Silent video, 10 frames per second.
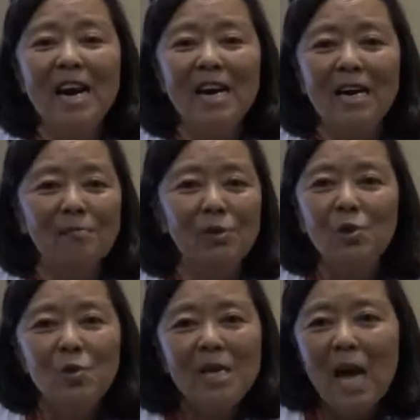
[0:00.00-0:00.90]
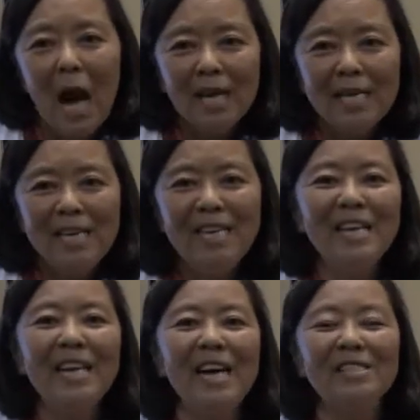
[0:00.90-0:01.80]
um,
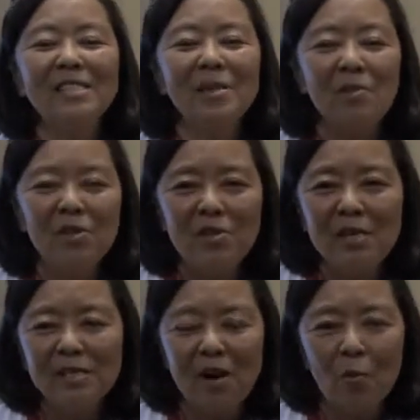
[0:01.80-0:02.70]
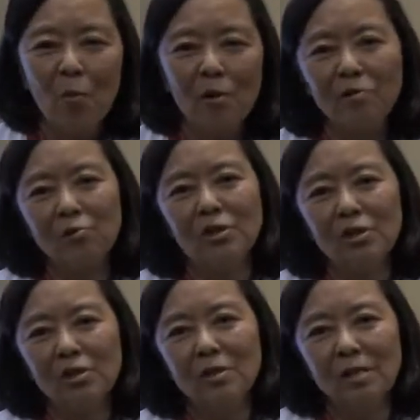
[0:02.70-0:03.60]
sukiyaki and some of the things that are more
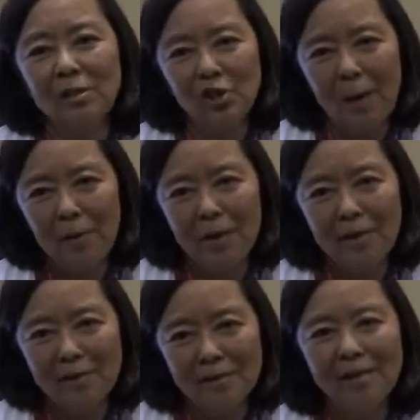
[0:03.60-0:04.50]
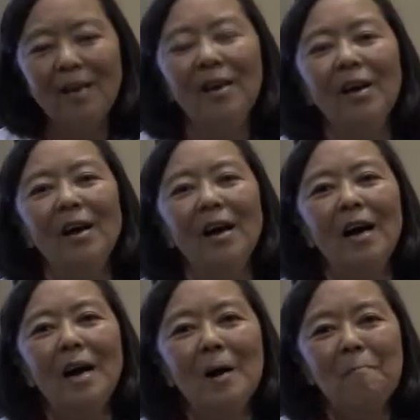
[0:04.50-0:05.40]
traditionally Japanese. Okay.
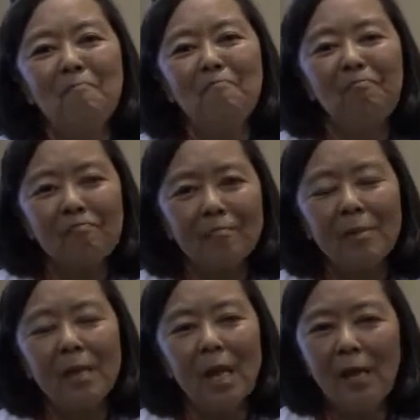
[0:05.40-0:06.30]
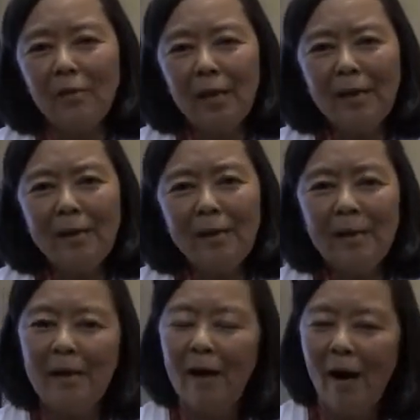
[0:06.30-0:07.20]
Um, the
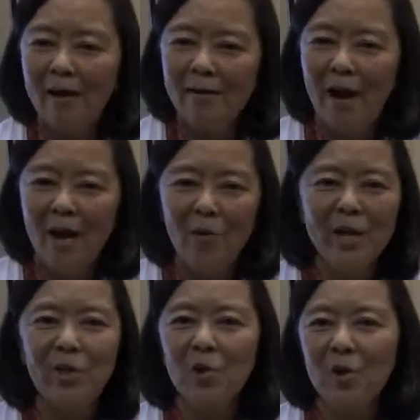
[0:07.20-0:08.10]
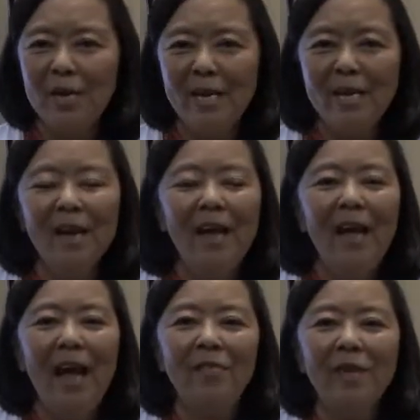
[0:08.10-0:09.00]
Highway 30,
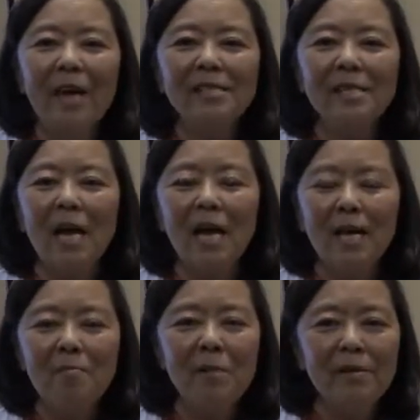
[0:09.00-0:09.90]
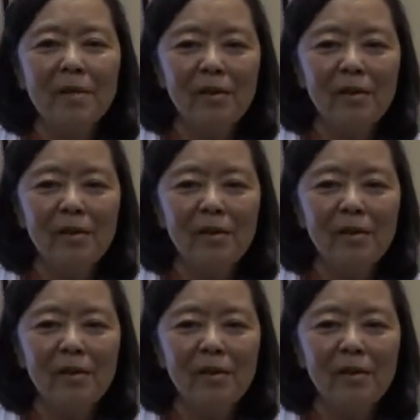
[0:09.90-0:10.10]
at that time, the